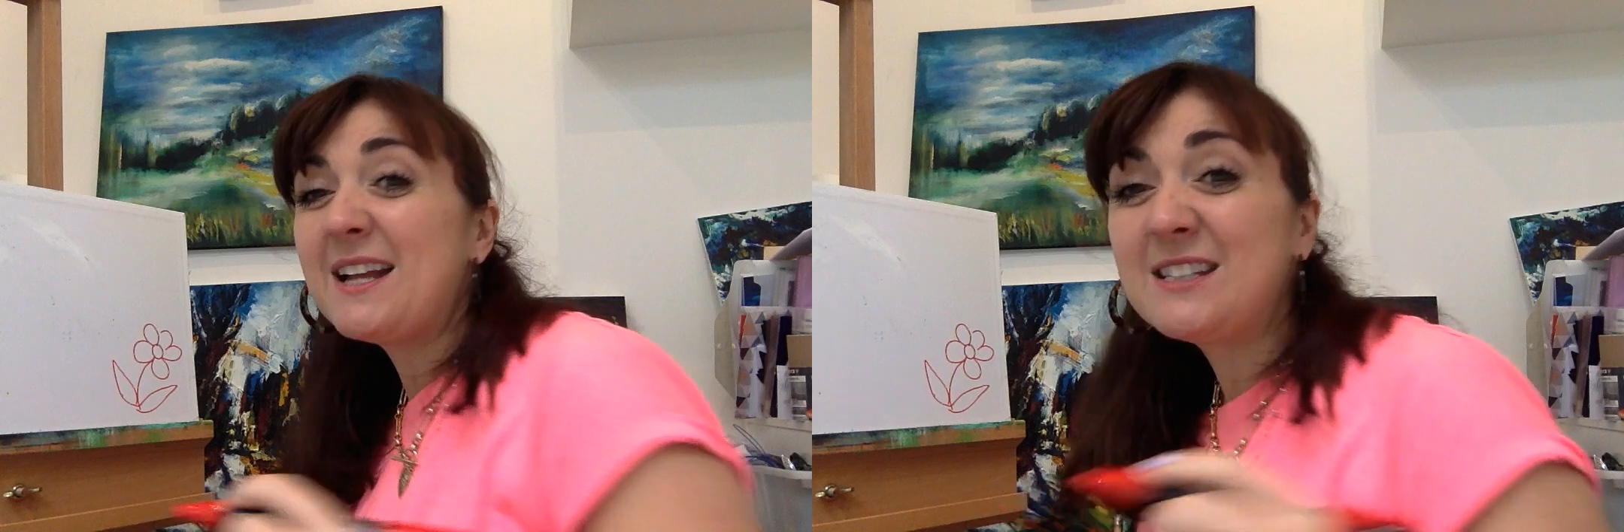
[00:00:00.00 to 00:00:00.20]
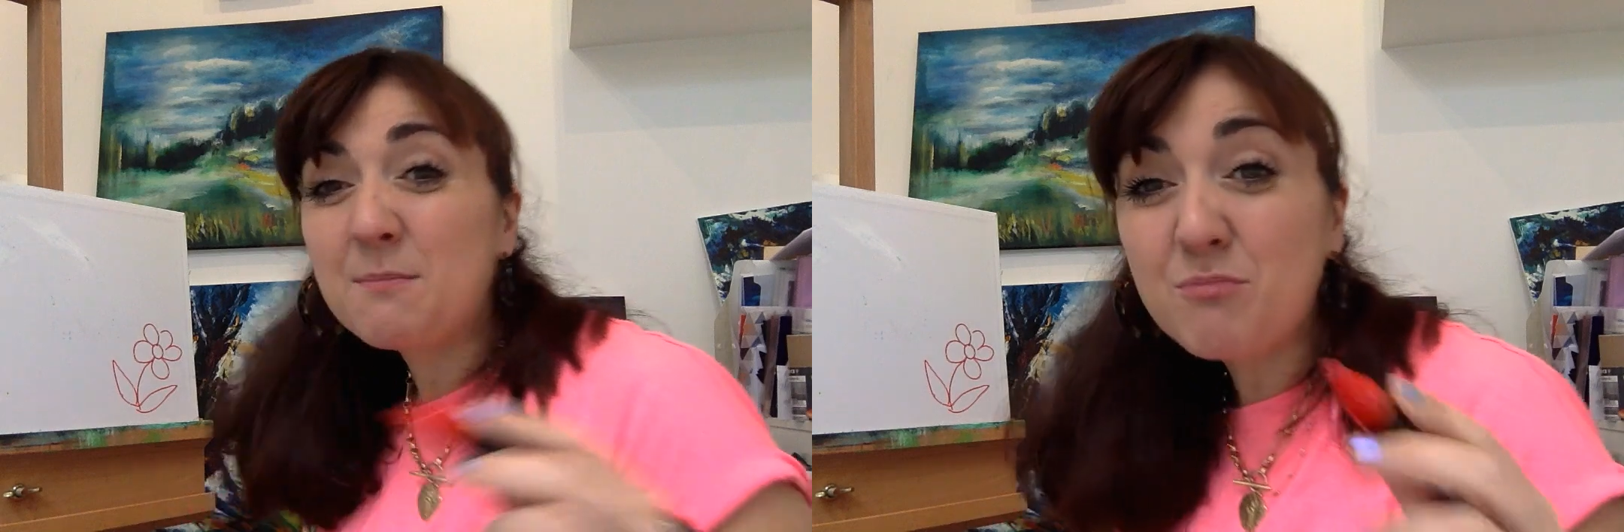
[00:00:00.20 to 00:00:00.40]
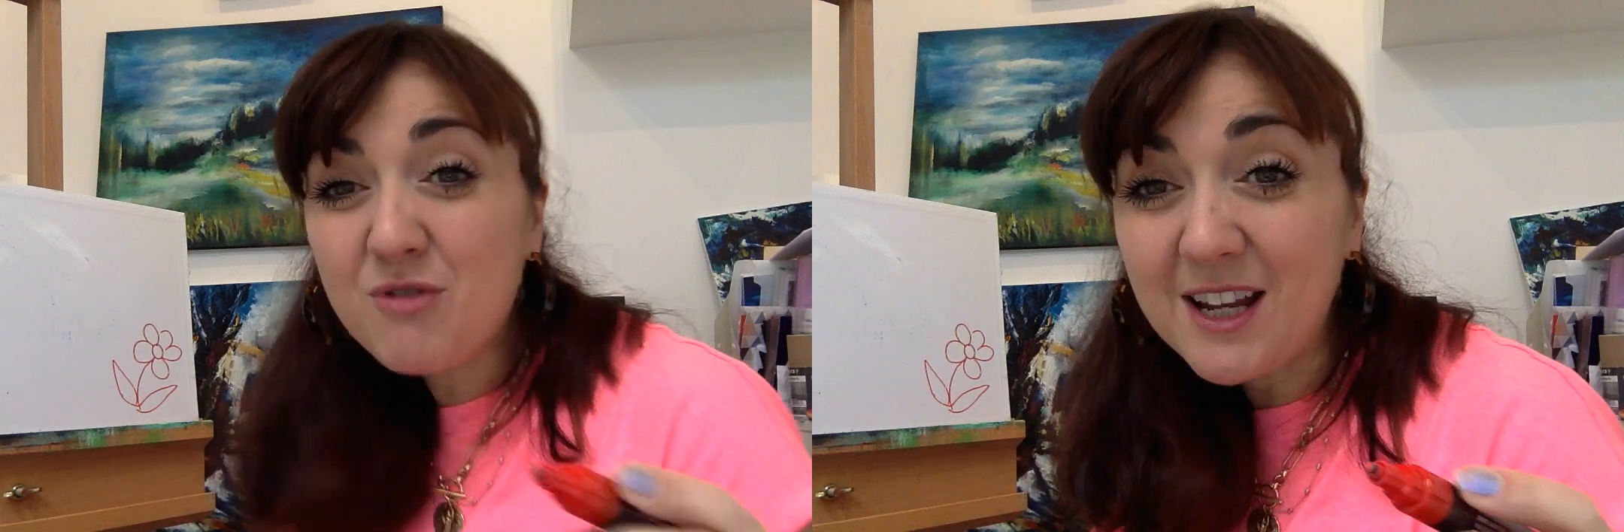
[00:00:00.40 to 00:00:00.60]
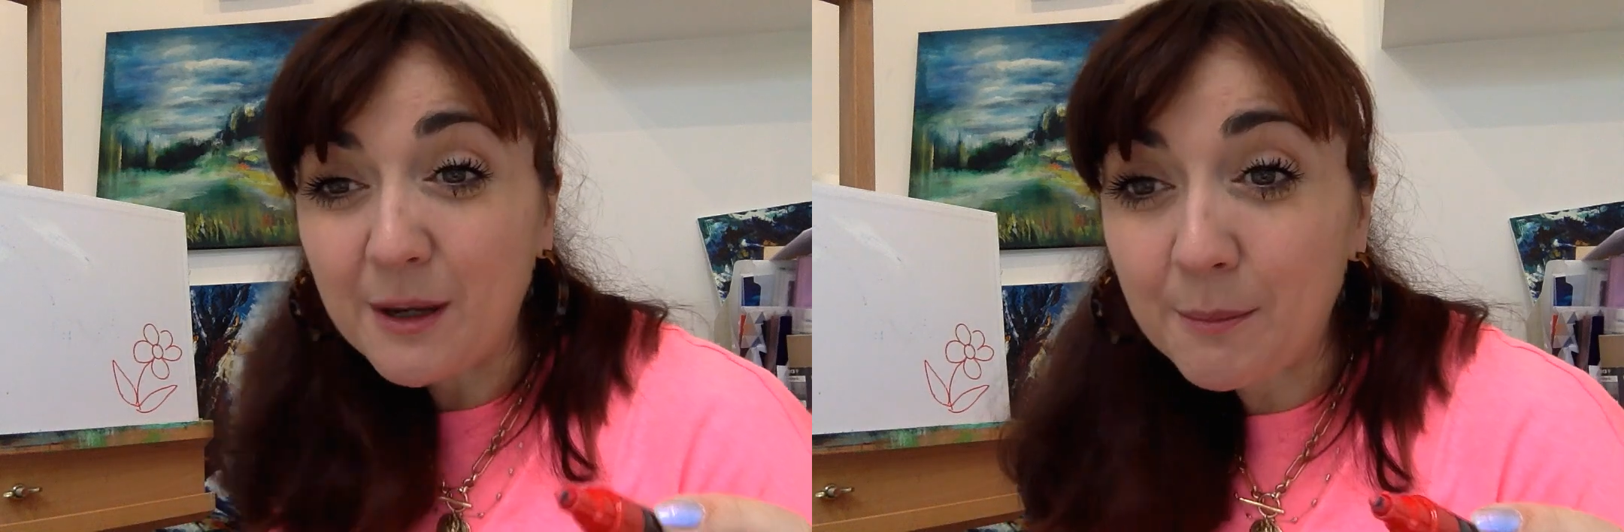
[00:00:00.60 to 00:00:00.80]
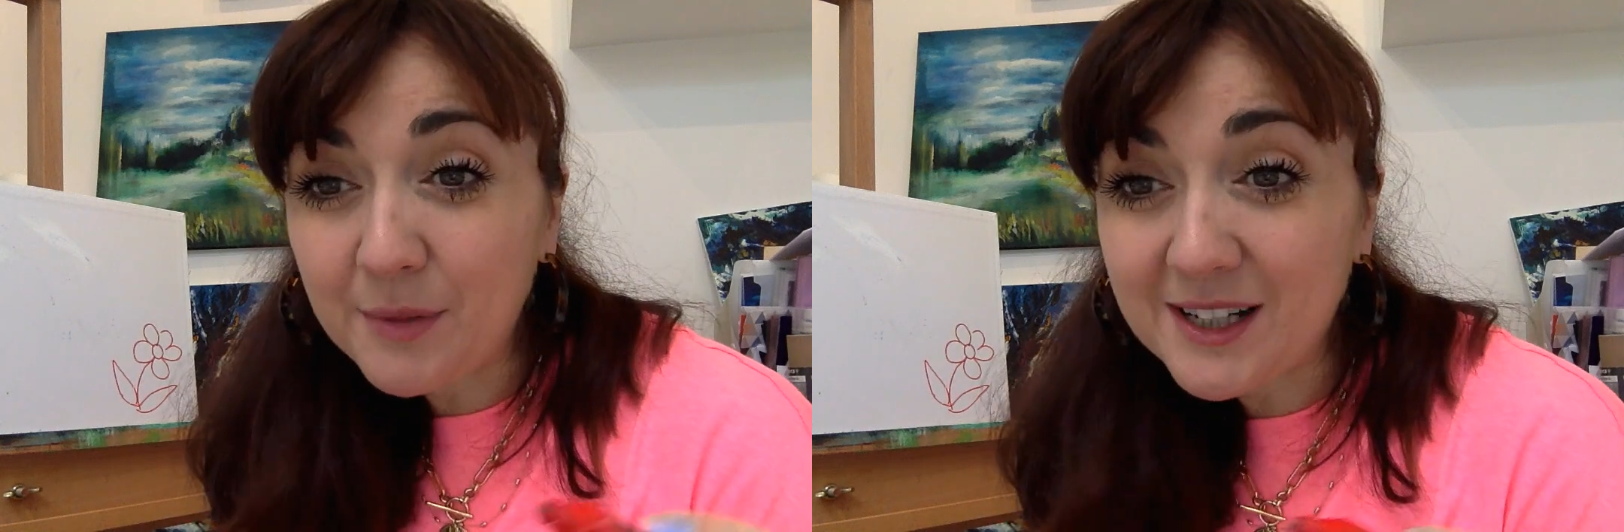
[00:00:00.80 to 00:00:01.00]
pens are
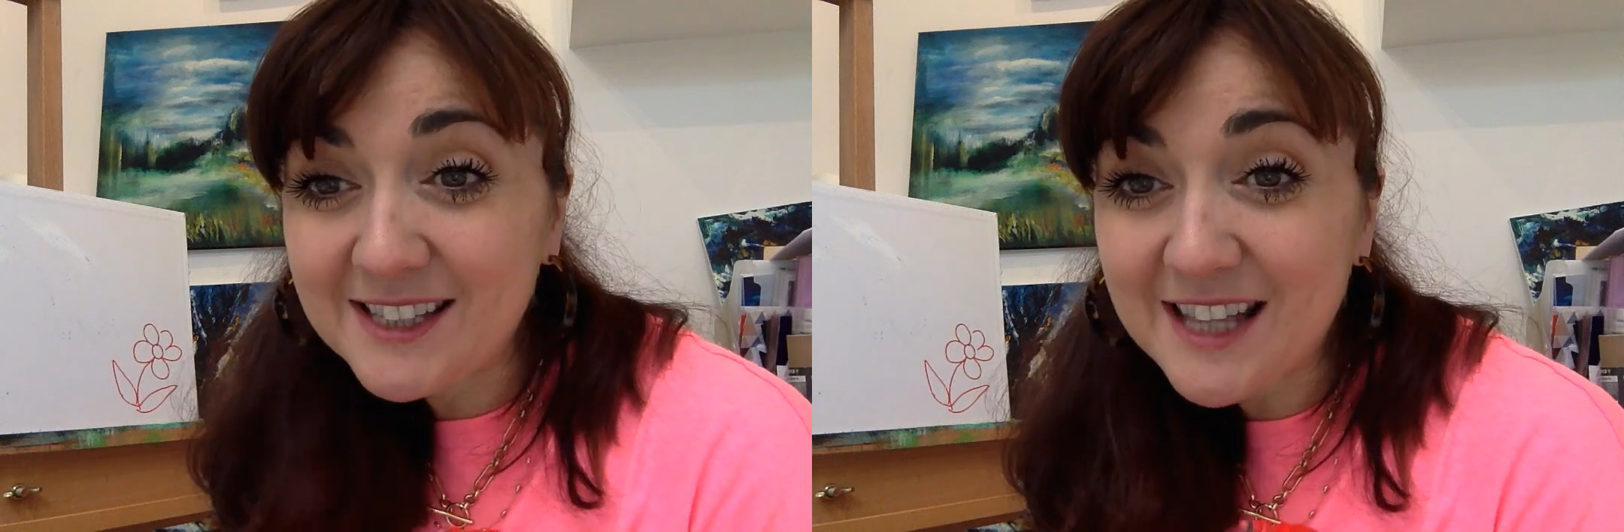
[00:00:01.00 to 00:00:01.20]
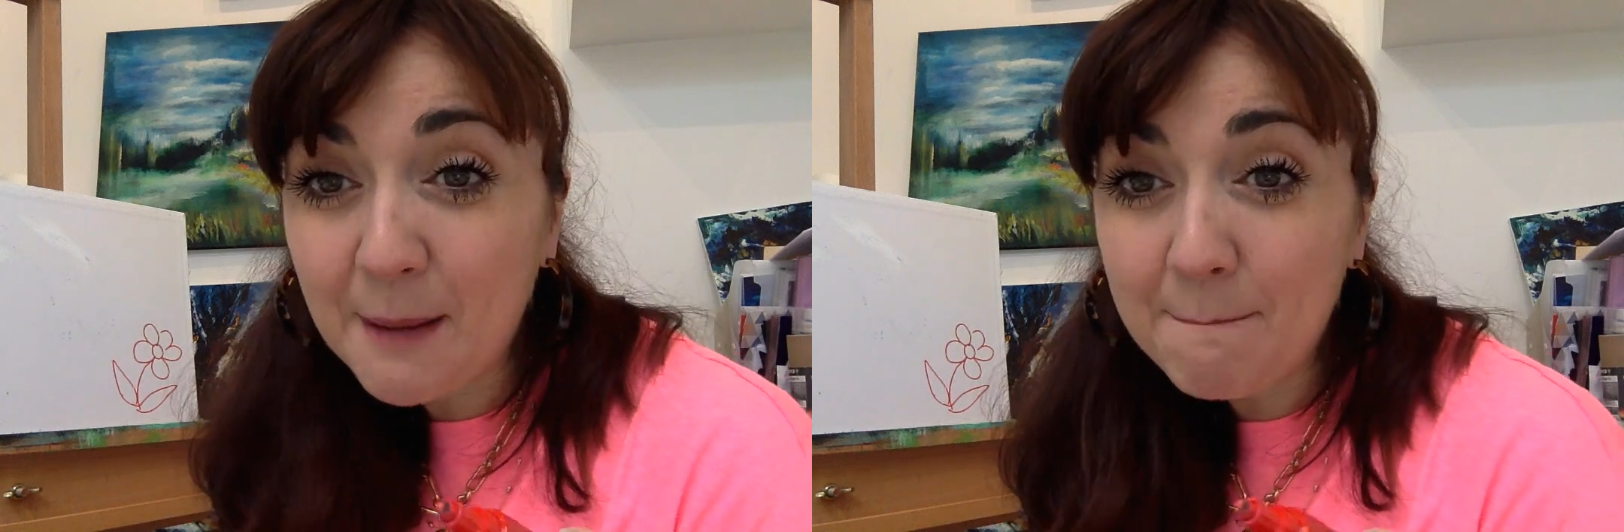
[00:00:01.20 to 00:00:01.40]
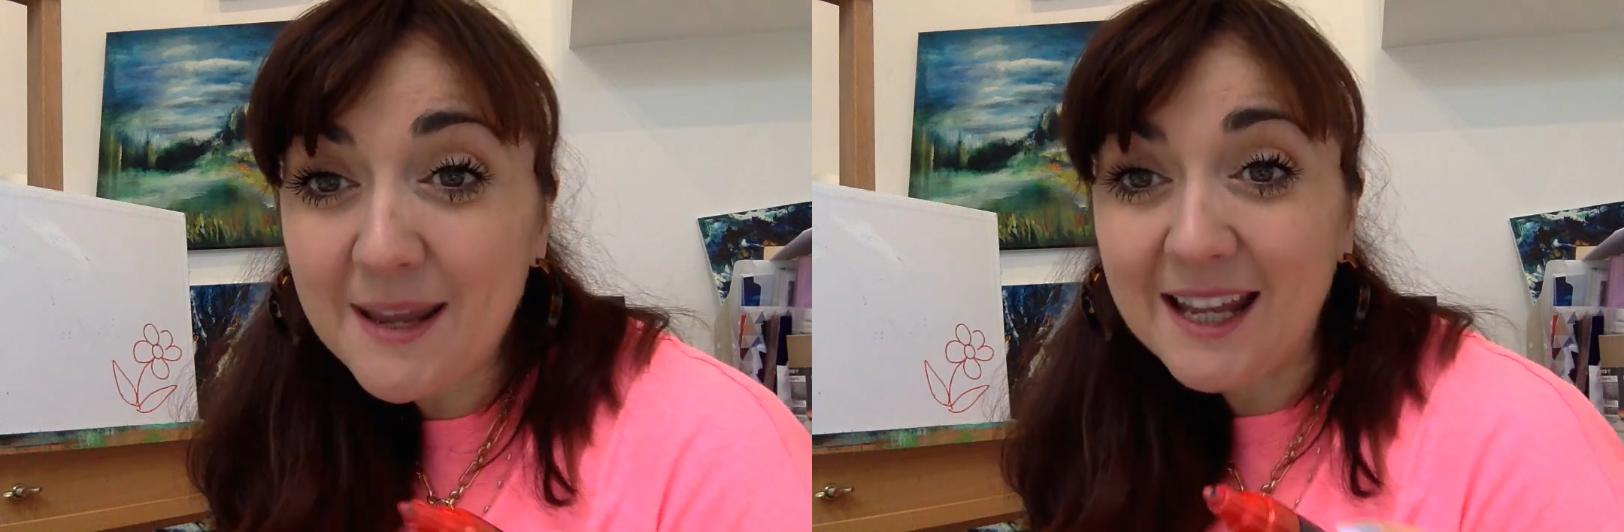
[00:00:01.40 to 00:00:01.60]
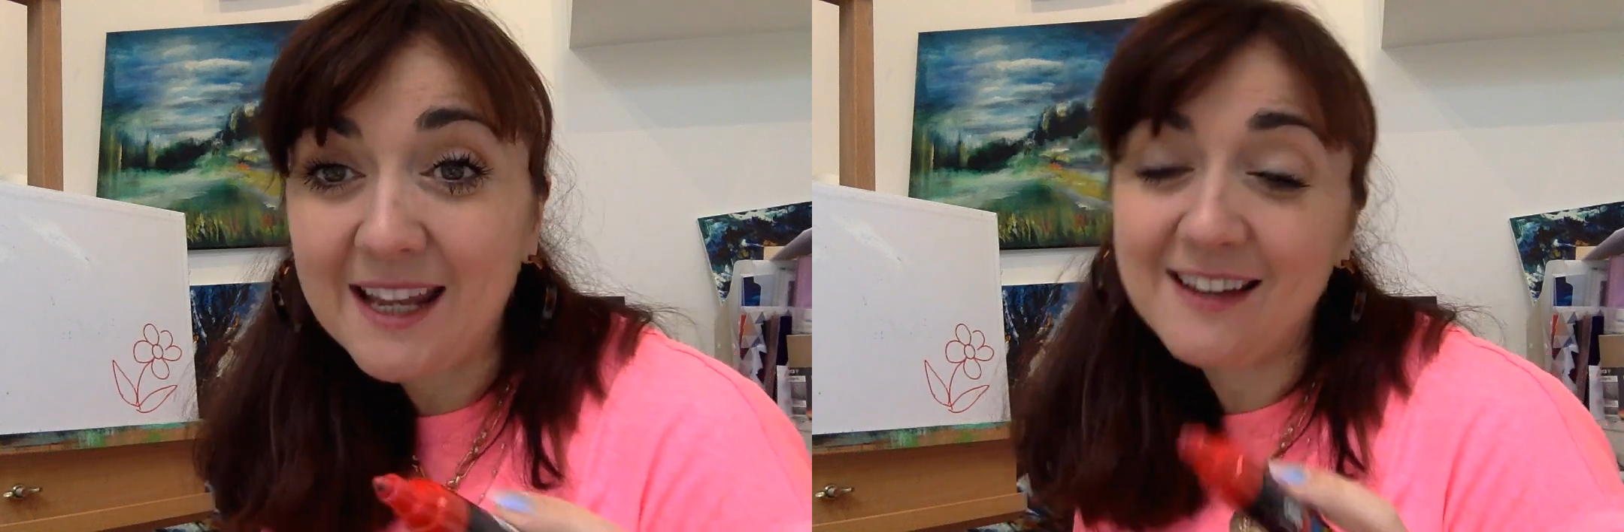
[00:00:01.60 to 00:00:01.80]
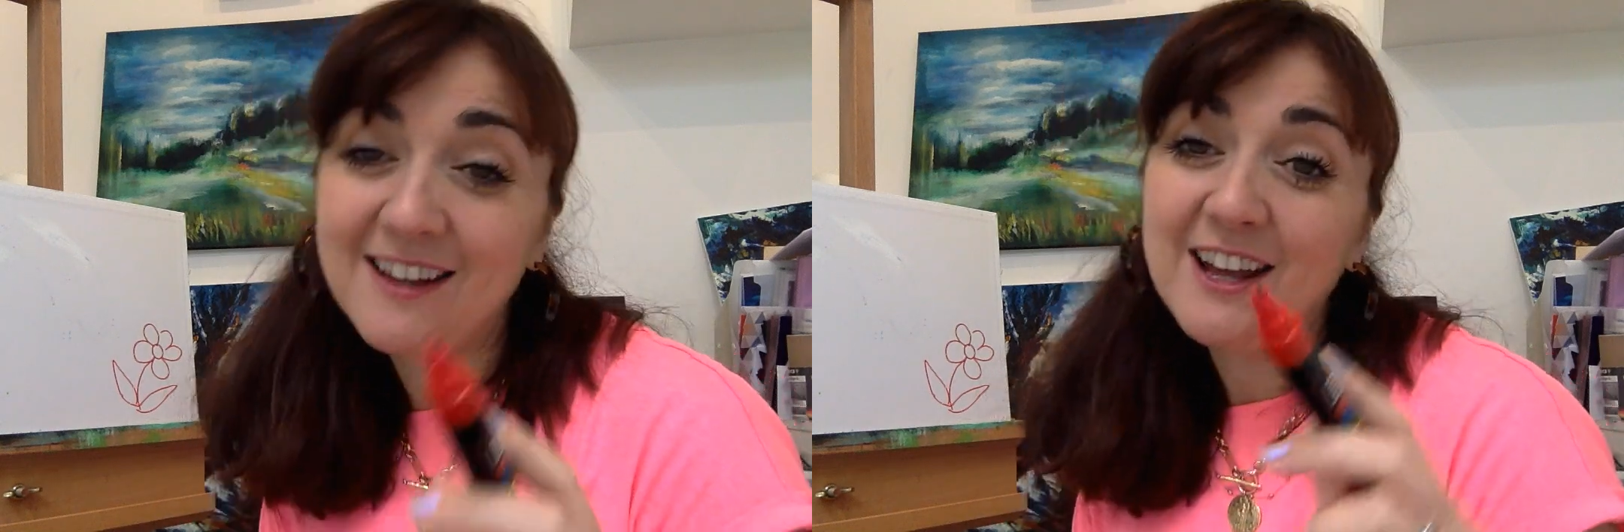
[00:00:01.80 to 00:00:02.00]
brilliant, because they
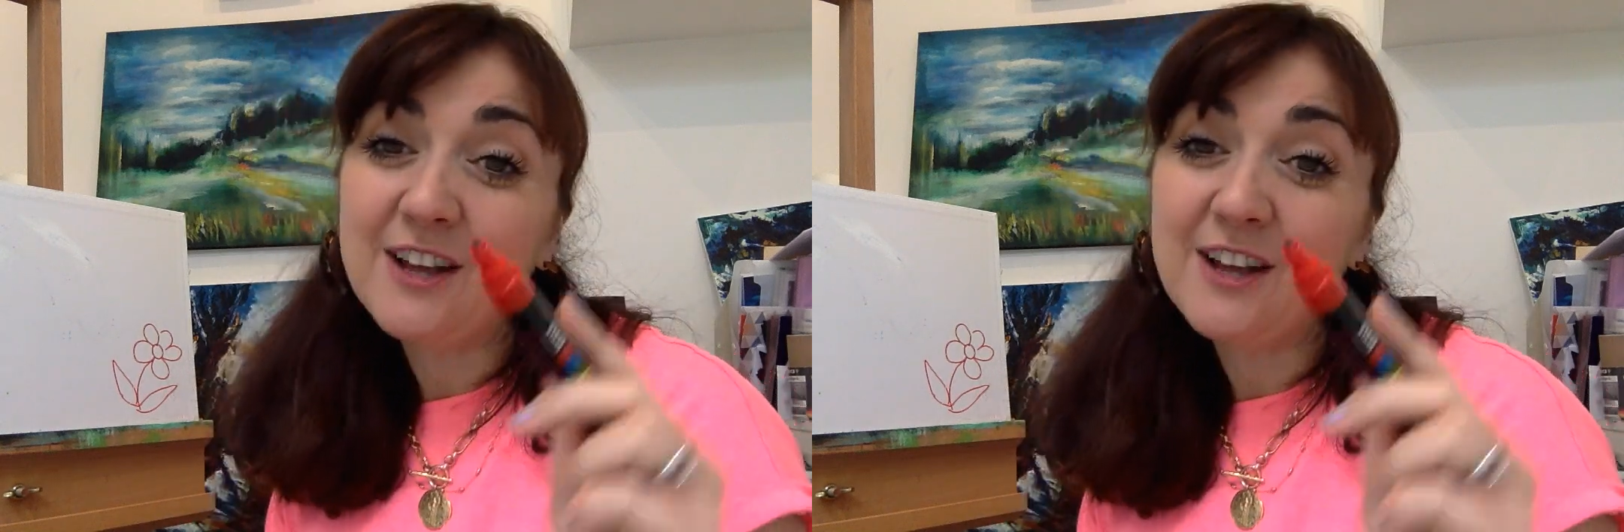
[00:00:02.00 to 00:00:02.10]
mean